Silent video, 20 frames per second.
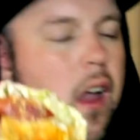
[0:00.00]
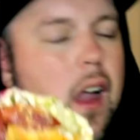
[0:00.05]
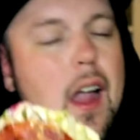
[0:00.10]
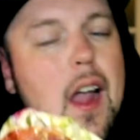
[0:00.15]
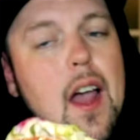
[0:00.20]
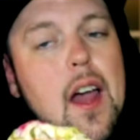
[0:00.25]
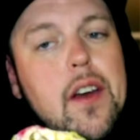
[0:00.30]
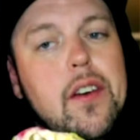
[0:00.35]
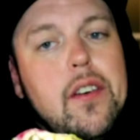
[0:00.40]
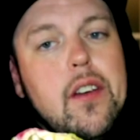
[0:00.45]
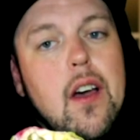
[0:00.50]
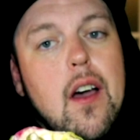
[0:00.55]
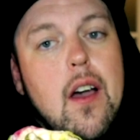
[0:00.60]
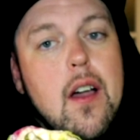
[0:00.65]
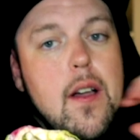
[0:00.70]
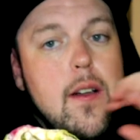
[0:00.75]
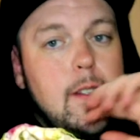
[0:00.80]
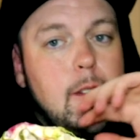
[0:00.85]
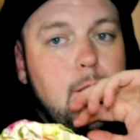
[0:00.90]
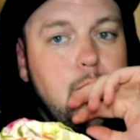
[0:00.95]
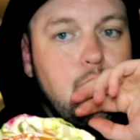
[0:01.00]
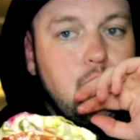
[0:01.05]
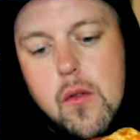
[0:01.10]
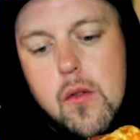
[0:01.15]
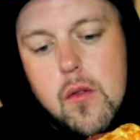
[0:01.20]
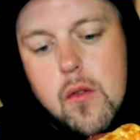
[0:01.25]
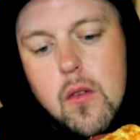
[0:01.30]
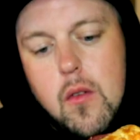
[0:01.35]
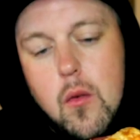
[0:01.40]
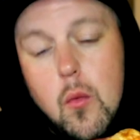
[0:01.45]
and uh,
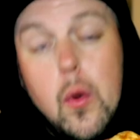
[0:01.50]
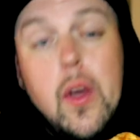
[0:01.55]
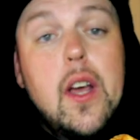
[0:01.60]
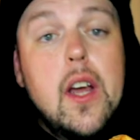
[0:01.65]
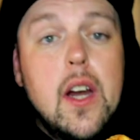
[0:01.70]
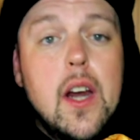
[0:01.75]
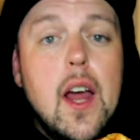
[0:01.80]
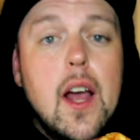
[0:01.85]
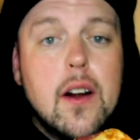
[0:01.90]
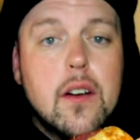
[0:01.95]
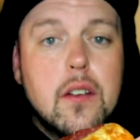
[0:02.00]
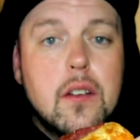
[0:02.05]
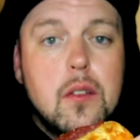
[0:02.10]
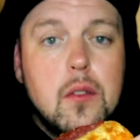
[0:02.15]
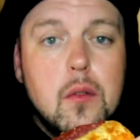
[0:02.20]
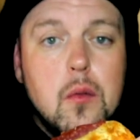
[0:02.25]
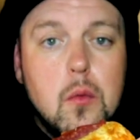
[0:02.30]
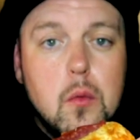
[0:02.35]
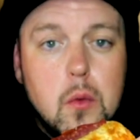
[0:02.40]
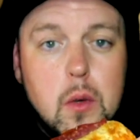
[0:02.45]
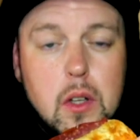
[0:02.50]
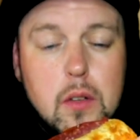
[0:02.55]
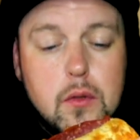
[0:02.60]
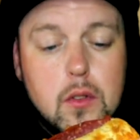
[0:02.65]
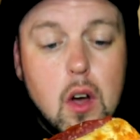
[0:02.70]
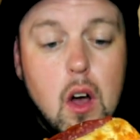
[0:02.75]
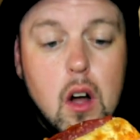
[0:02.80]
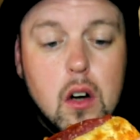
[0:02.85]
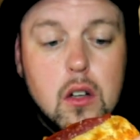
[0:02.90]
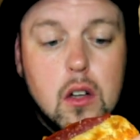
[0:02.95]
we connect. We've
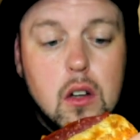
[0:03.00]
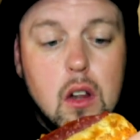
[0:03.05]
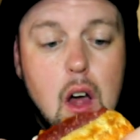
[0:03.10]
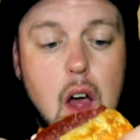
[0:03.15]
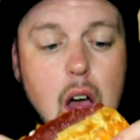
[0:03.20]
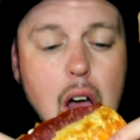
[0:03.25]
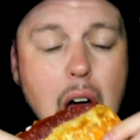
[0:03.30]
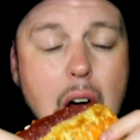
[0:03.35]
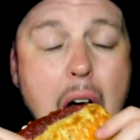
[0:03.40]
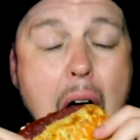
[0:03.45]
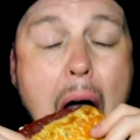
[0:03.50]
talked a lot.